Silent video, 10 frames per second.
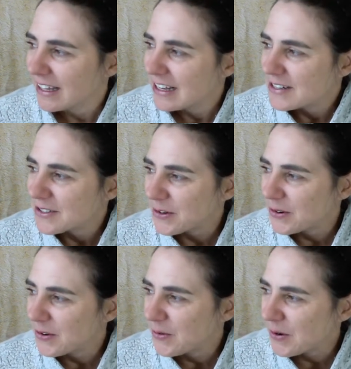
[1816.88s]
So
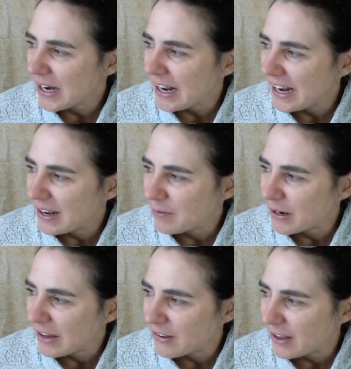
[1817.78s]
what
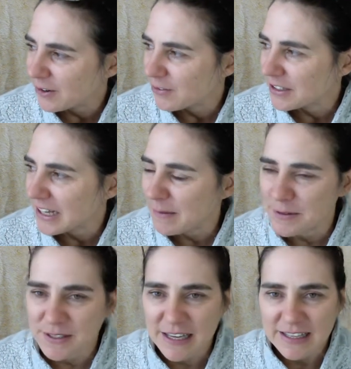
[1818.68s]
I found over time
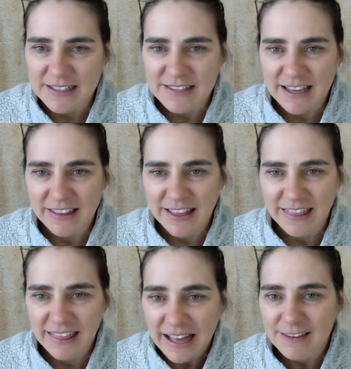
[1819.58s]
is that like
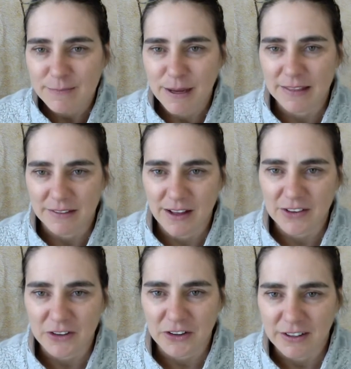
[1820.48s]
that's
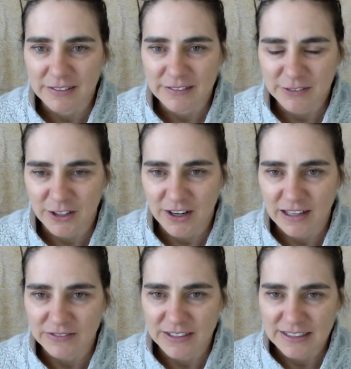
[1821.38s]
pathological for
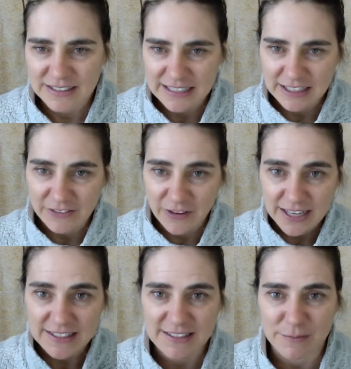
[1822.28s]
kapha. Instead, if I
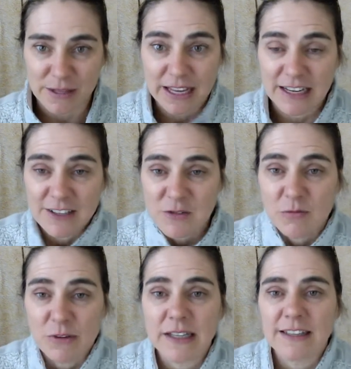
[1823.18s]
get something and it's
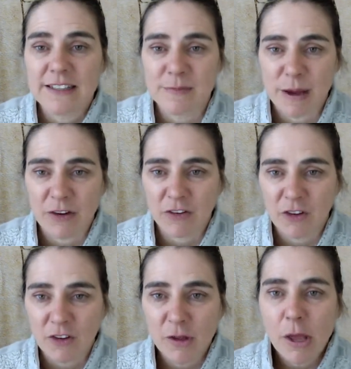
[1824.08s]
really
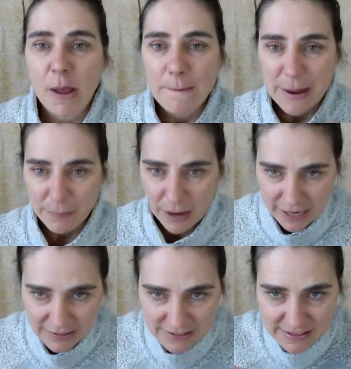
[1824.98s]
special, my
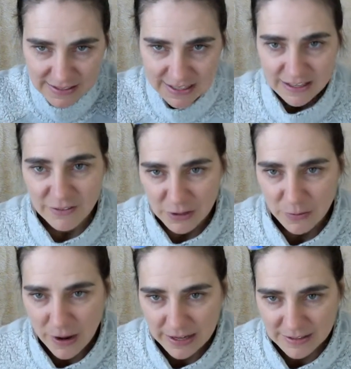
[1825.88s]
practice is to give it
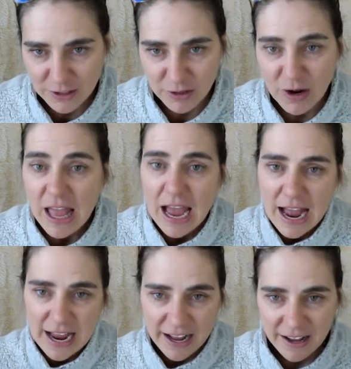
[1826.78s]
away. So
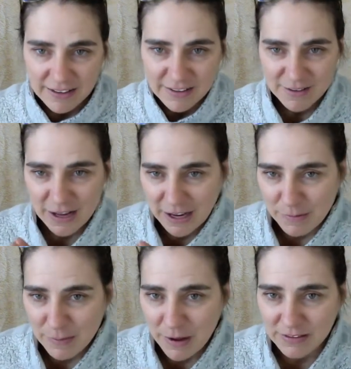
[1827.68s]
I got my
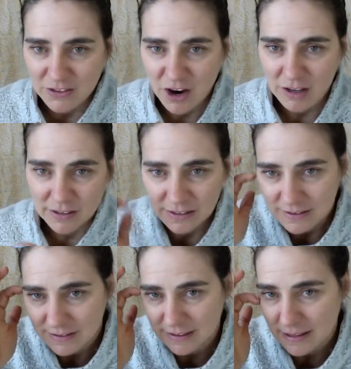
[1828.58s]
box of
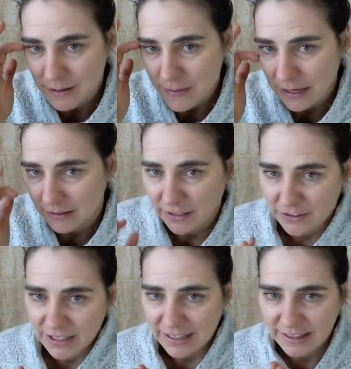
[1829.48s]
chocolates in the mail the other
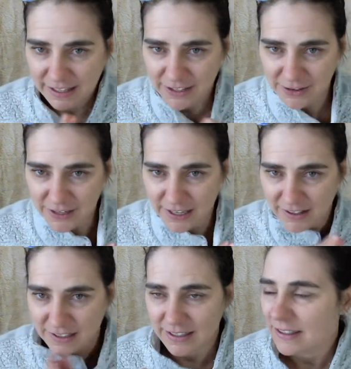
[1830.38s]
day. Thank you,
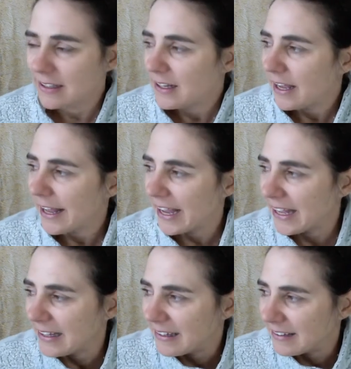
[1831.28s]
Carrie.
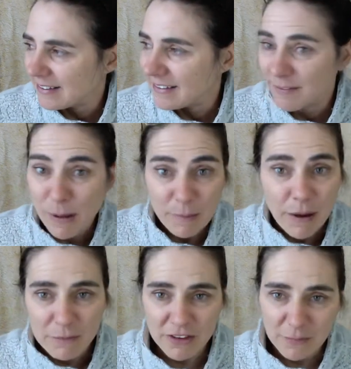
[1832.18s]
And my
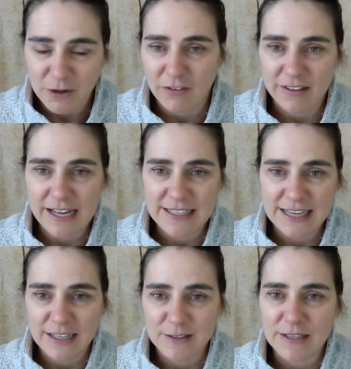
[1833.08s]
mom stopped over that day
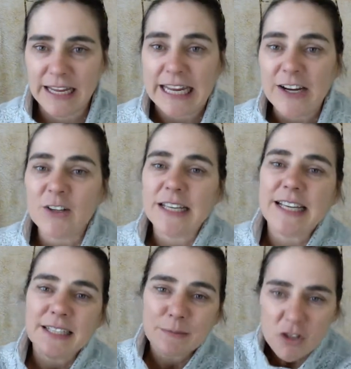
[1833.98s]
and I was like, here, take
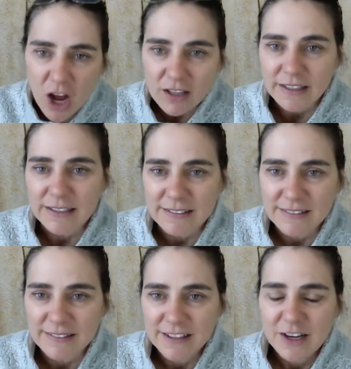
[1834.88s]
some
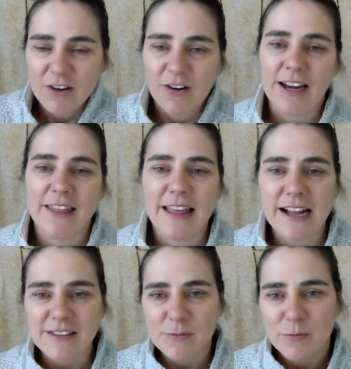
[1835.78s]
chocolates, right? And
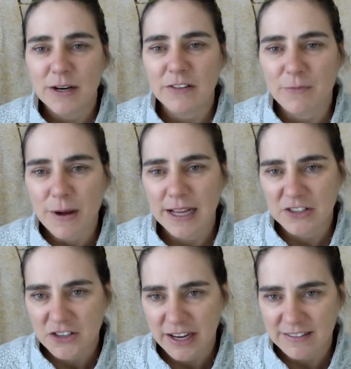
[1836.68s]
that's one of my
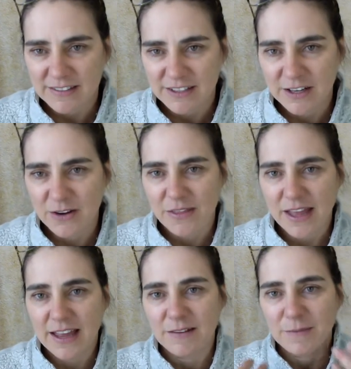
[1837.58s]
checks to know
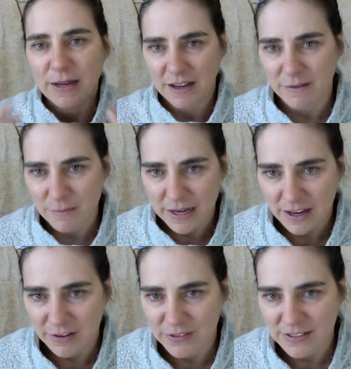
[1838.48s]
that my
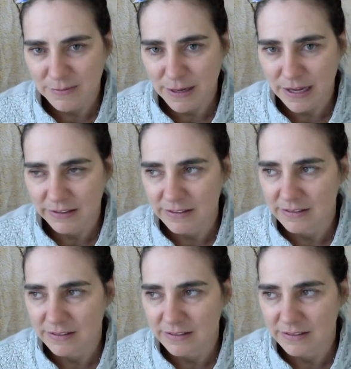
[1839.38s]
kapha is in balance.